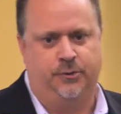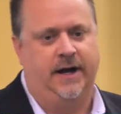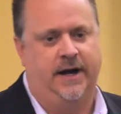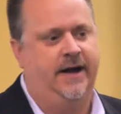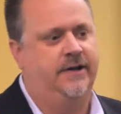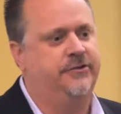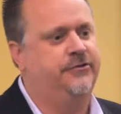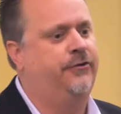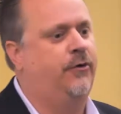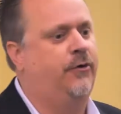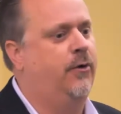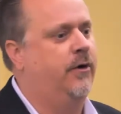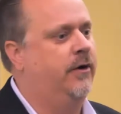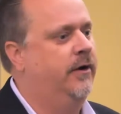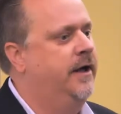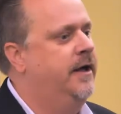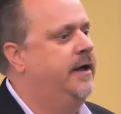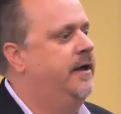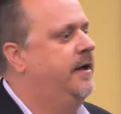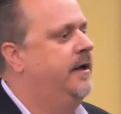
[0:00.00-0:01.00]
will ask for,
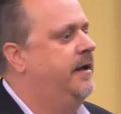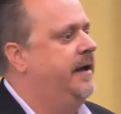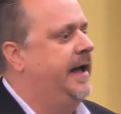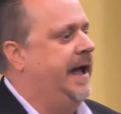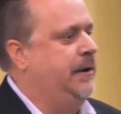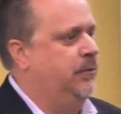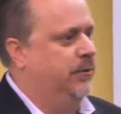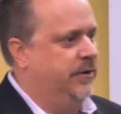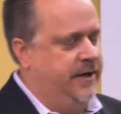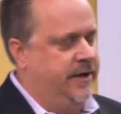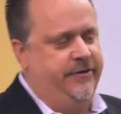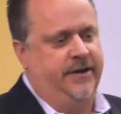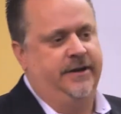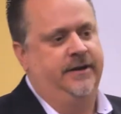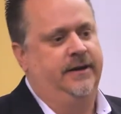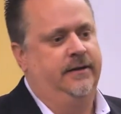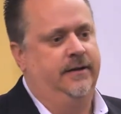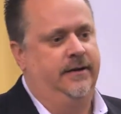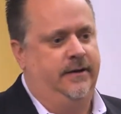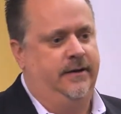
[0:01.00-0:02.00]
hey, we'll give
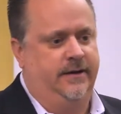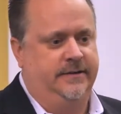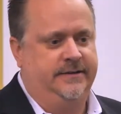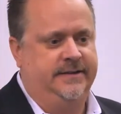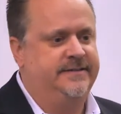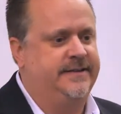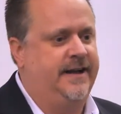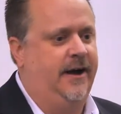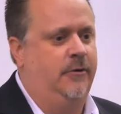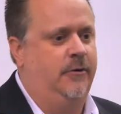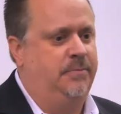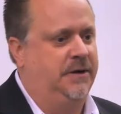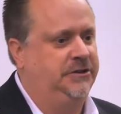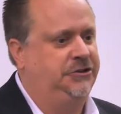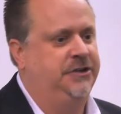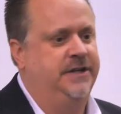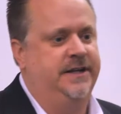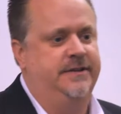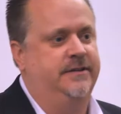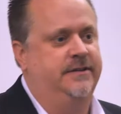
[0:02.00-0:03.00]
you a discount, but
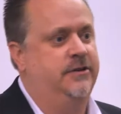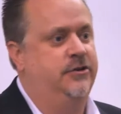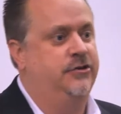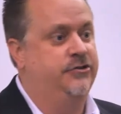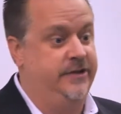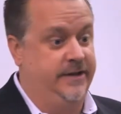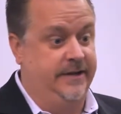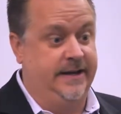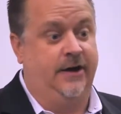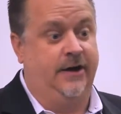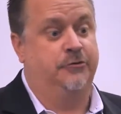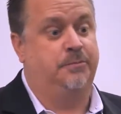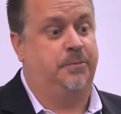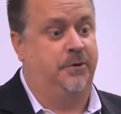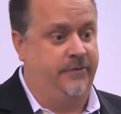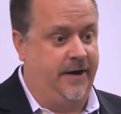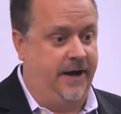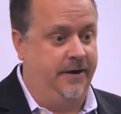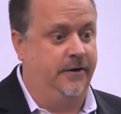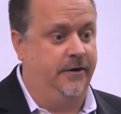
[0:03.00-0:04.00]
you need to use the in-house
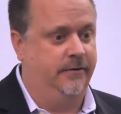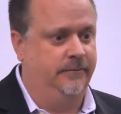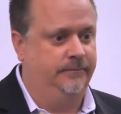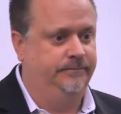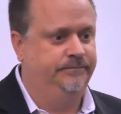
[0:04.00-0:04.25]
provider,